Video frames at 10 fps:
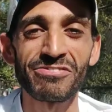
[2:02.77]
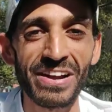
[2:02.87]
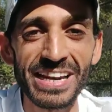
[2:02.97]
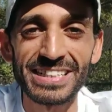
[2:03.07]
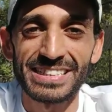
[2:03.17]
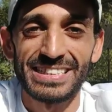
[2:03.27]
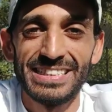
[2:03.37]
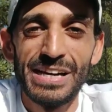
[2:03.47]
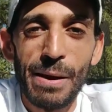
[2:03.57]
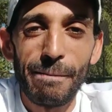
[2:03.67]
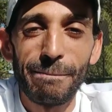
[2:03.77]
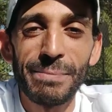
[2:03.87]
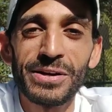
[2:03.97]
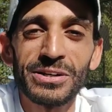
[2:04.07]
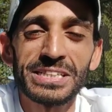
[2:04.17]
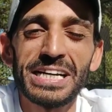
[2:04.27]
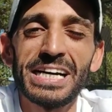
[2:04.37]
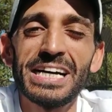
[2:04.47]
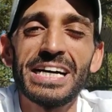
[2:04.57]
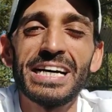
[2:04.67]
feelings because
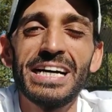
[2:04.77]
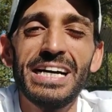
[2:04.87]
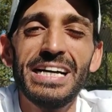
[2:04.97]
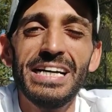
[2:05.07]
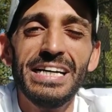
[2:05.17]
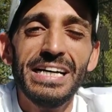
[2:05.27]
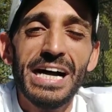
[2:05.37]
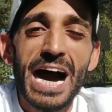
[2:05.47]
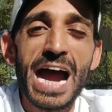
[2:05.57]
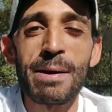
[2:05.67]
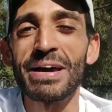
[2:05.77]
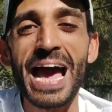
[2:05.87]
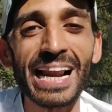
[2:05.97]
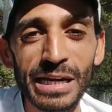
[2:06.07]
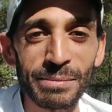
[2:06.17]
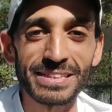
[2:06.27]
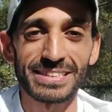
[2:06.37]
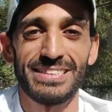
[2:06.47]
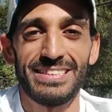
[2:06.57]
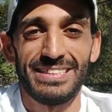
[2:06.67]
uh, I am an
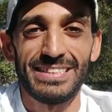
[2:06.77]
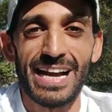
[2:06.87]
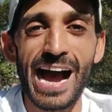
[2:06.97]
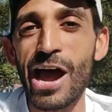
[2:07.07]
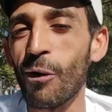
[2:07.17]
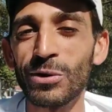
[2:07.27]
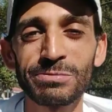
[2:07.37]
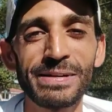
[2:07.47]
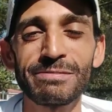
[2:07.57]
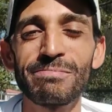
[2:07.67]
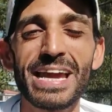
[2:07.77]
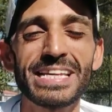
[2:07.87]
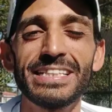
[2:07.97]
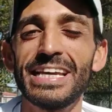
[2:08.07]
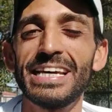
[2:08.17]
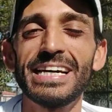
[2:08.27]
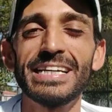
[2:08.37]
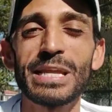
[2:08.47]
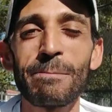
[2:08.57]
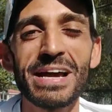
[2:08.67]
alchemist. I always been making the, uh,
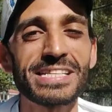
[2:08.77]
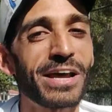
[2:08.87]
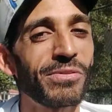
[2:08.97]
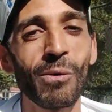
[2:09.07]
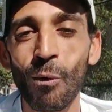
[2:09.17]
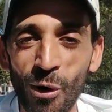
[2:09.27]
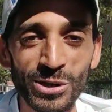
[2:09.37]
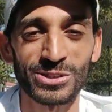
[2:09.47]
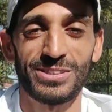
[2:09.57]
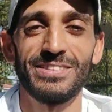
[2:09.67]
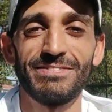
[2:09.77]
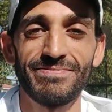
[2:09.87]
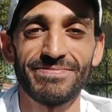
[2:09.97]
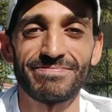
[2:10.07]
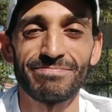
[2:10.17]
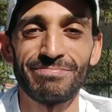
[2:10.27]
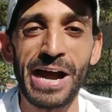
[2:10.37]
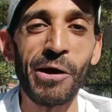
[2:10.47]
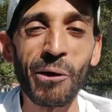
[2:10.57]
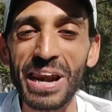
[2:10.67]
the best out of the worst
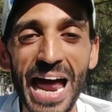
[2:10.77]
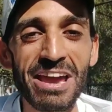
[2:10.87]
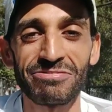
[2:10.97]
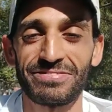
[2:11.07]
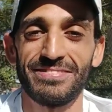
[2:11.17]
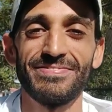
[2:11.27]
my whole life.